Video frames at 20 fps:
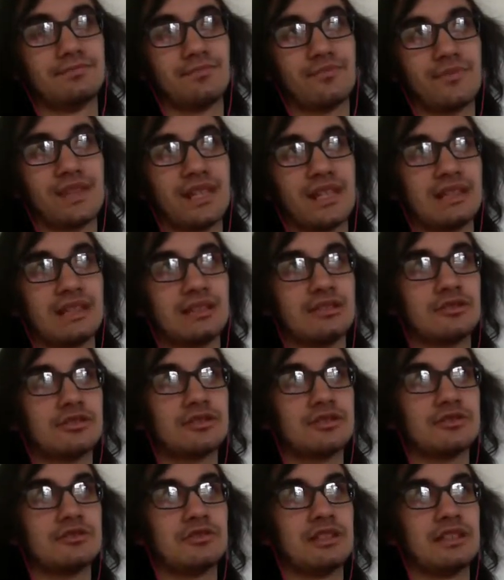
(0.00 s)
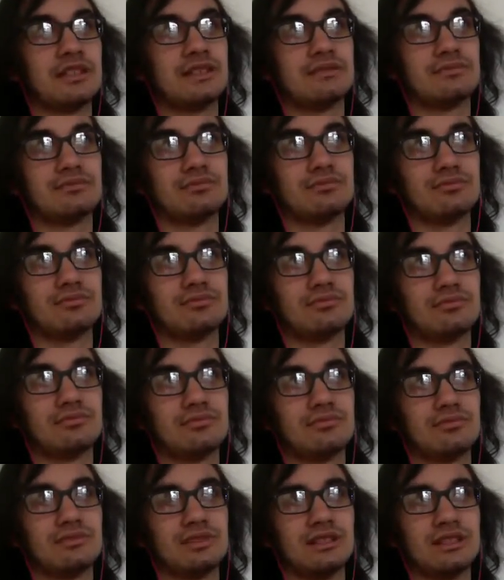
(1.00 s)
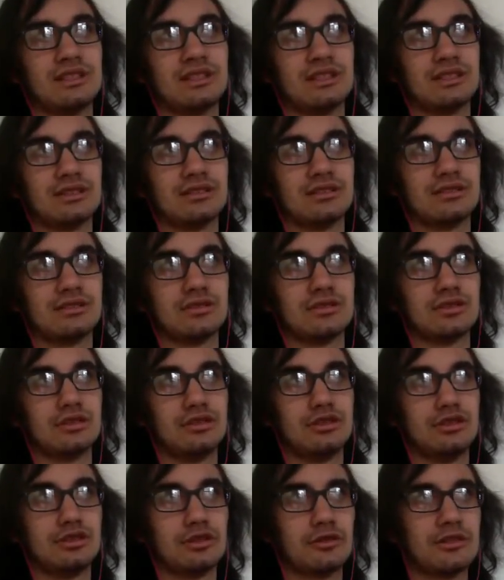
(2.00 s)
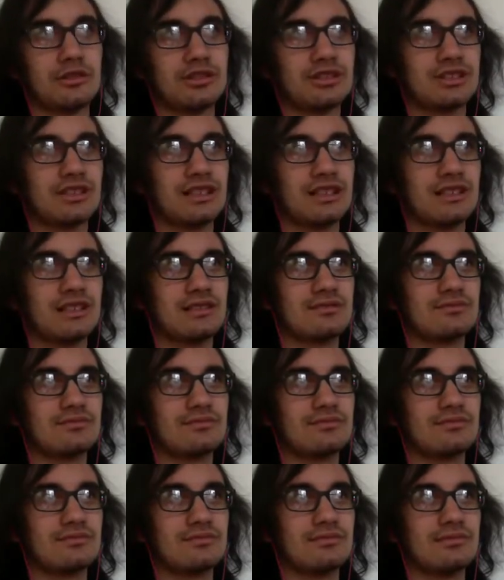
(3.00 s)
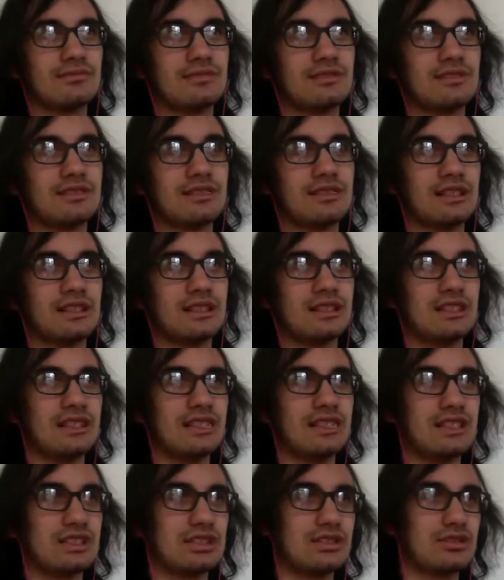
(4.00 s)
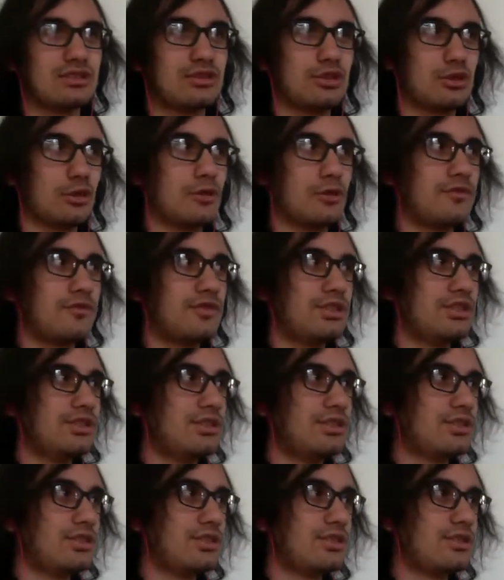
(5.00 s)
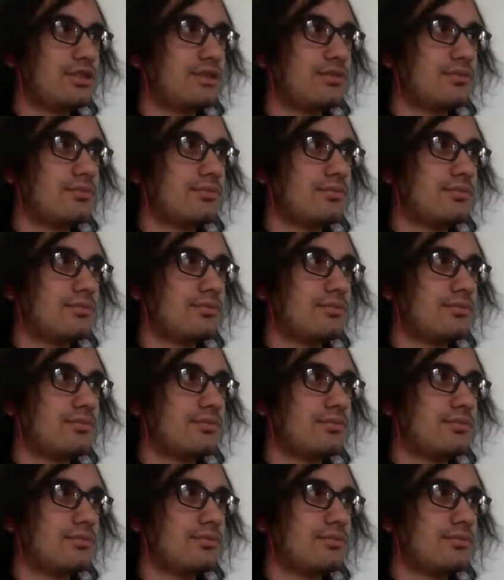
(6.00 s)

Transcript: that shows you that this insurance thing, this service,